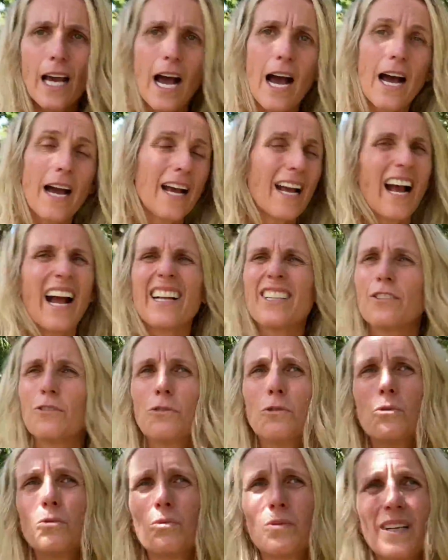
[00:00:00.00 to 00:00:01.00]
I
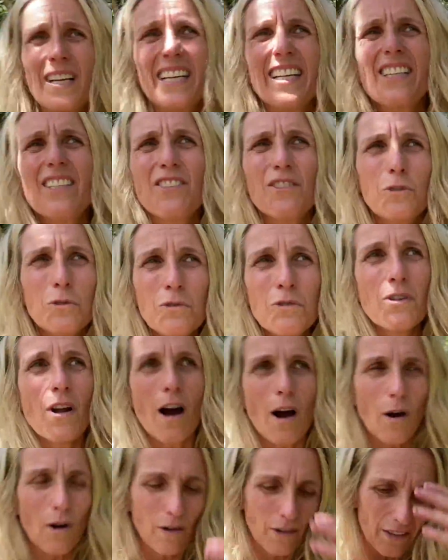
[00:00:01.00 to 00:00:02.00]
really do
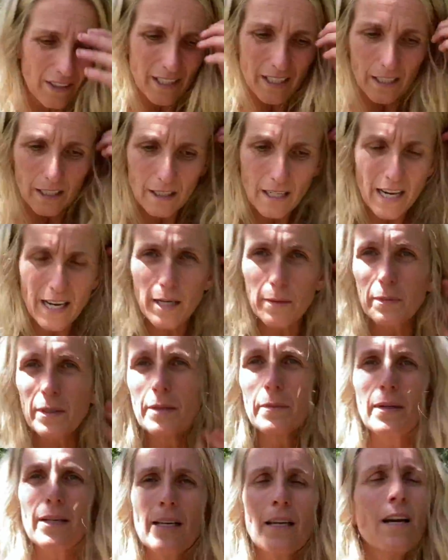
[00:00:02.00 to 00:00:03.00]
not need
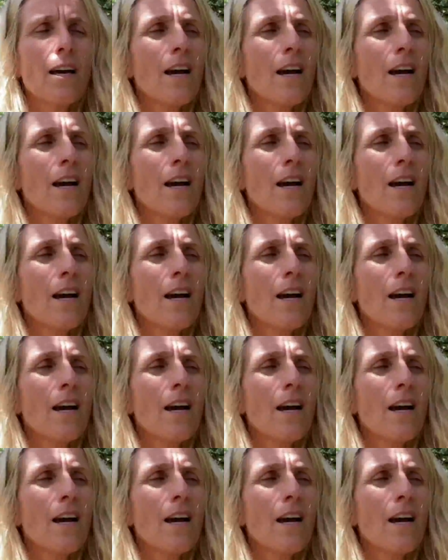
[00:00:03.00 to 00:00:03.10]
Airbnb